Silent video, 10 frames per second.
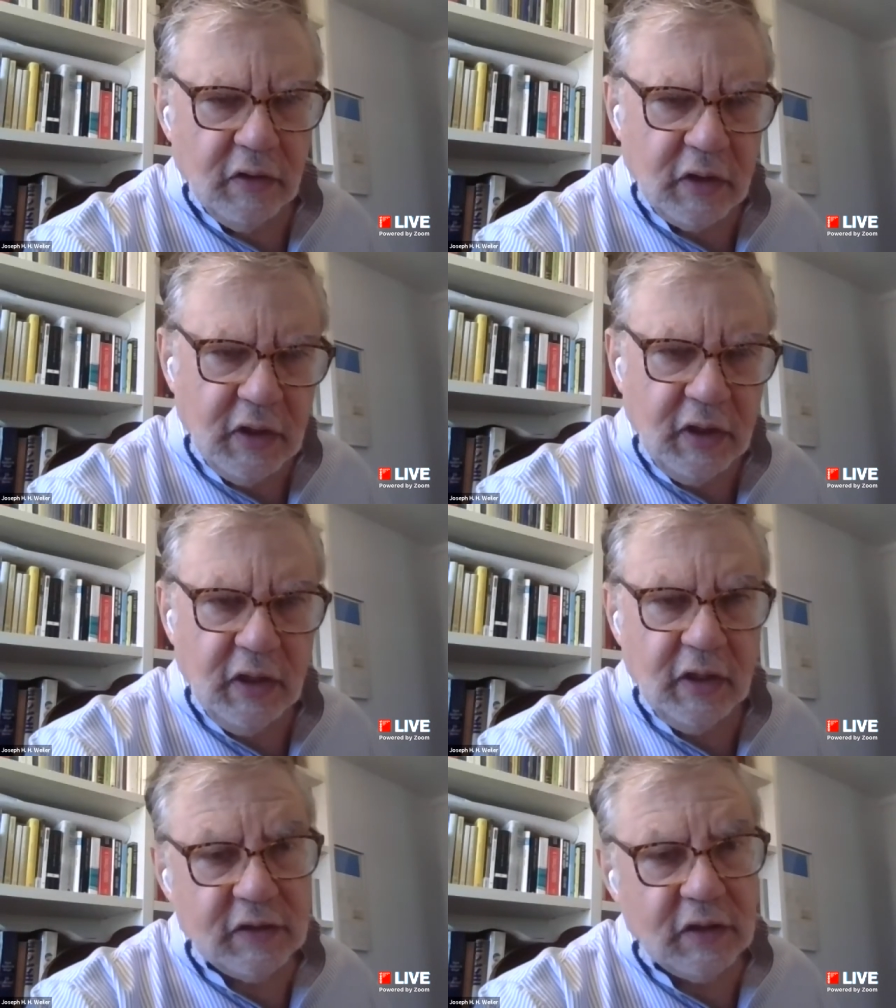The
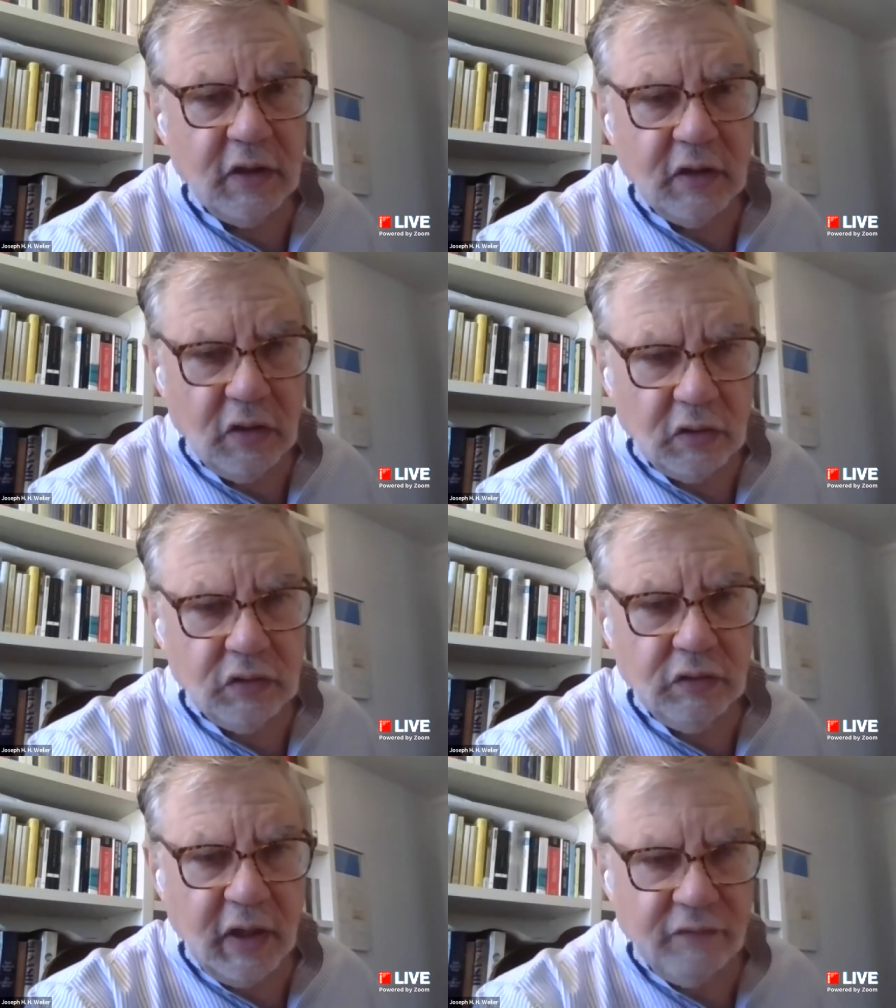key is
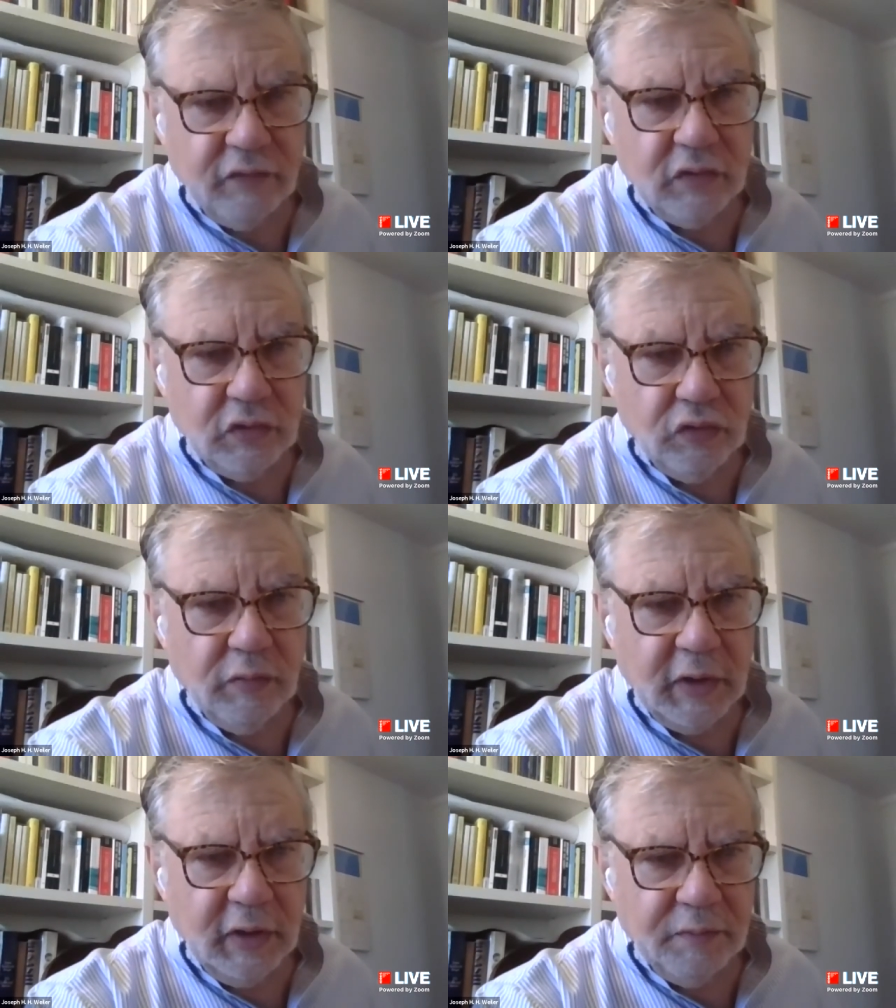not to have too
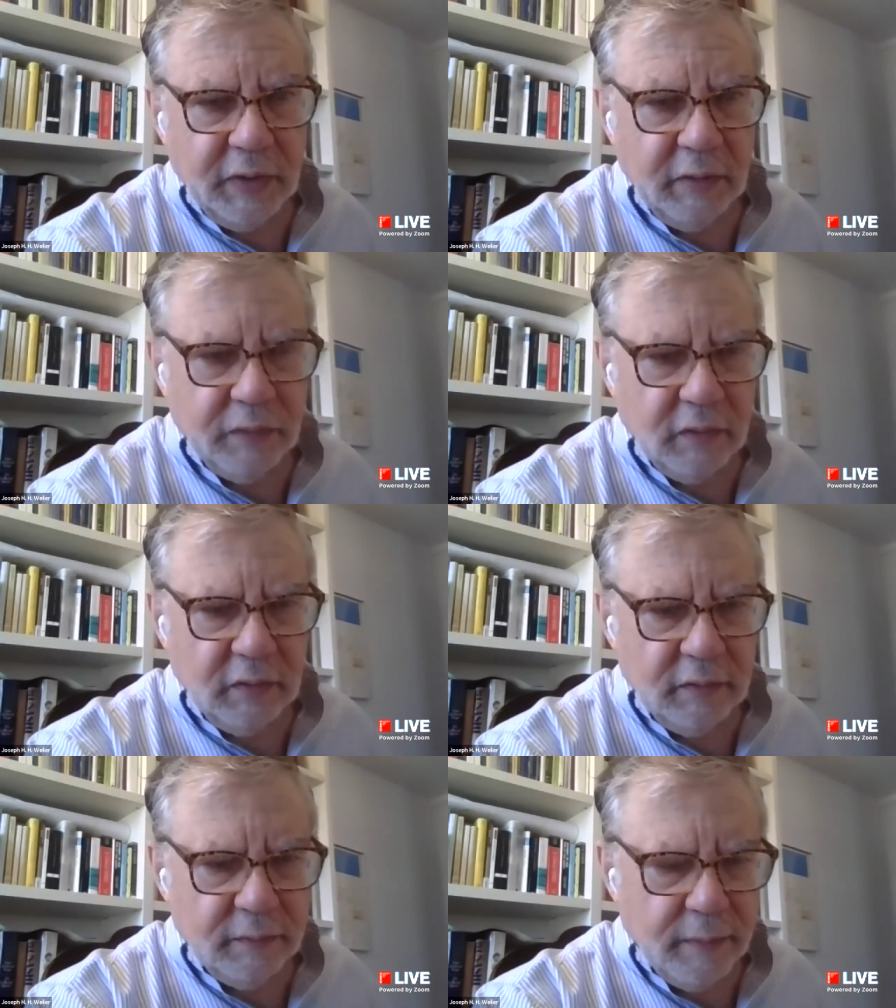many people.